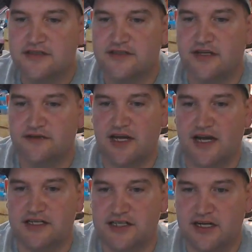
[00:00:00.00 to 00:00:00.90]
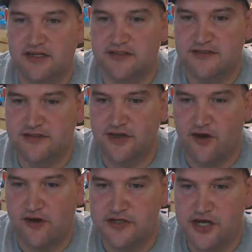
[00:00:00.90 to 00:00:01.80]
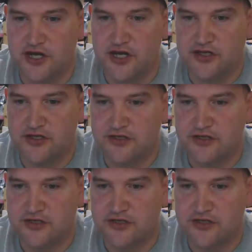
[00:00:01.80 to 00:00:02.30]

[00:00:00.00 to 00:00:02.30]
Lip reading: Sell die, John. Charge it.